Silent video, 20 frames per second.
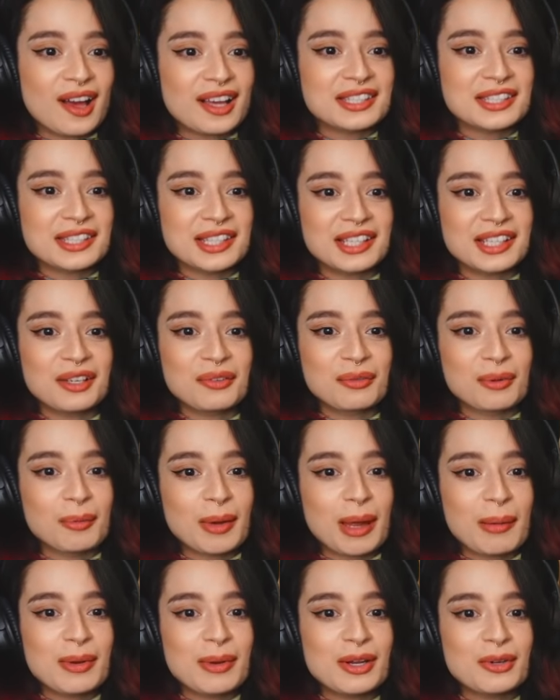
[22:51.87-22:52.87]
thing he
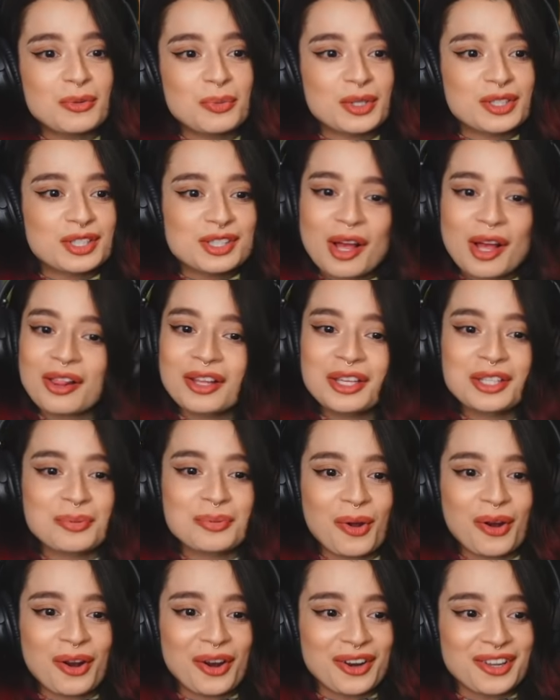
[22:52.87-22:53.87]
remembered was Sully's
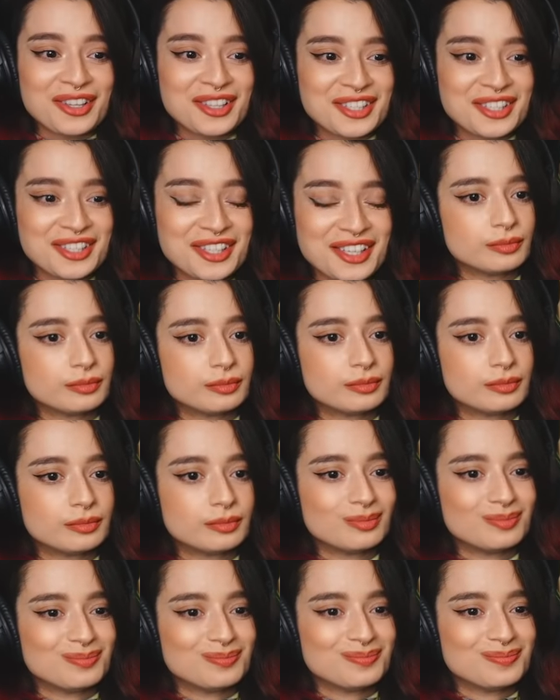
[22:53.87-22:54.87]
words.
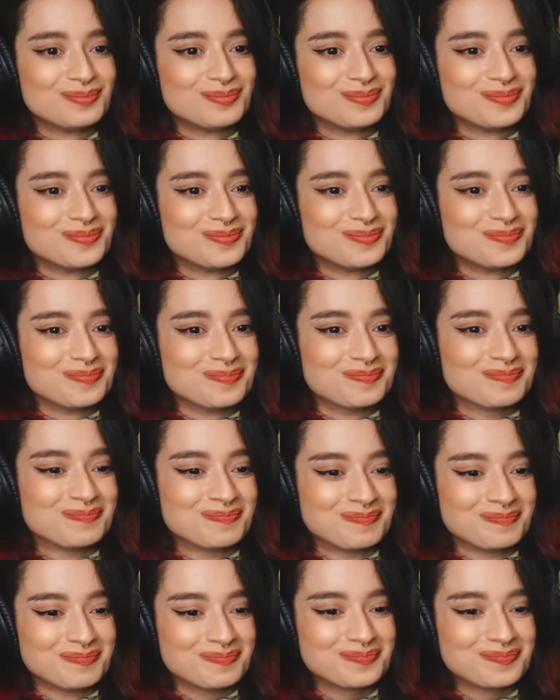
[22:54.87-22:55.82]
Son of a gun.